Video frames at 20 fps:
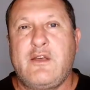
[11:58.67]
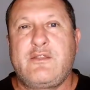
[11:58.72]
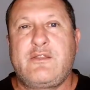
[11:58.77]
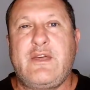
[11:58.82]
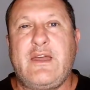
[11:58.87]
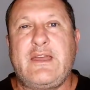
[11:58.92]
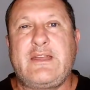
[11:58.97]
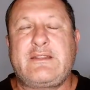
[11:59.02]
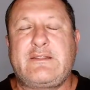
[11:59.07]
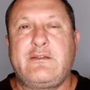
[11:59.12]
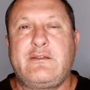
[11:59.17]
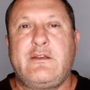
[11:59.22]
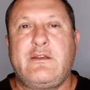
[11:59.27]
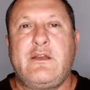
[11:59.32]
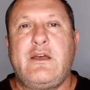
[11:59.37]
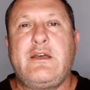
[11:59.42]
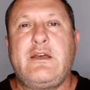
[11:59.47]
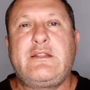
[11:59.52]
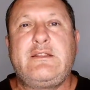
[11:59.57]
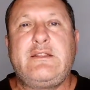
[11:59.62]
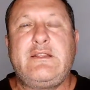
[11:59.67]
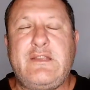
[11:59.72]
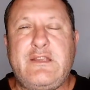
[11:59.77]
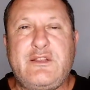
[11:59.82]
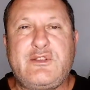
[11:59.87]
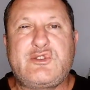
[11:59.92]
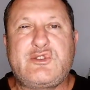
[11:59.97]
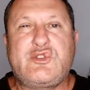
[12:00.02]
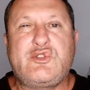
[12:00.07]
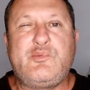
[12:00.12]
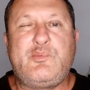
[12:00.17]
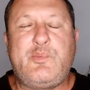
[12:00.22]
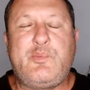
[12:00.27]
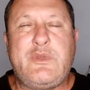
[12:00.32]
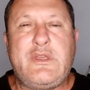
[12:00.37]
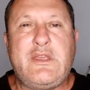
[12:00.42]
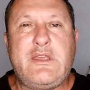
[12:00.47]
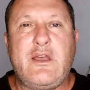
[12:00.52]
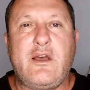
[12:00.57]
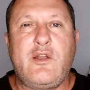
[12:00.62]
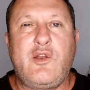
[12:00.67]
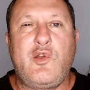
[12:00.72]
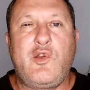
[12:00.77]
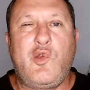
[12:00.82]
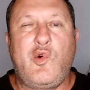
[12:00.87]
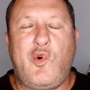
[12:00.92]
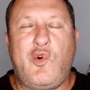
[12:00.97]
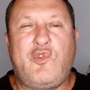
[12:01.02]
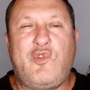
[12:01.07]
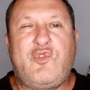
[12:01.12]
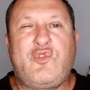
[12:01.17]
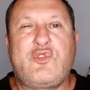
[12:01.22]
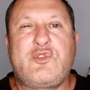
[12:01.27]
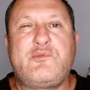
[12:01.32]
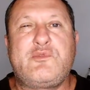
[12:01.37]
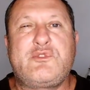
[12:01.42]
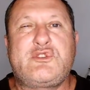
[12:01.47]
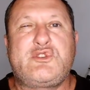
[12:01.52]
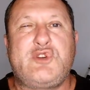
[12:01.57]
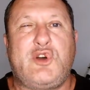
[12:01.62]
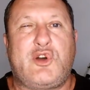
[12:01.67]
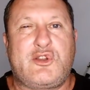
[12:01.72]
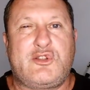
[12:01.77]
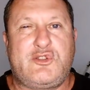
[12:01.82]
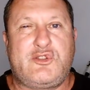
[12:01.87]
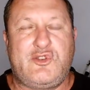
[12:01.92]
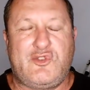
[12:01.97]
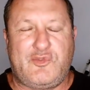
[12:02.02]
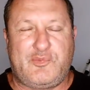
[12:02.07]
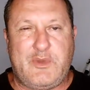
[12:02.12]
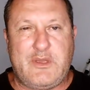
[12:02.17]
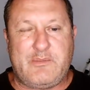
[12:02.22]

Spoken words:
that it needs to be a law for the majority of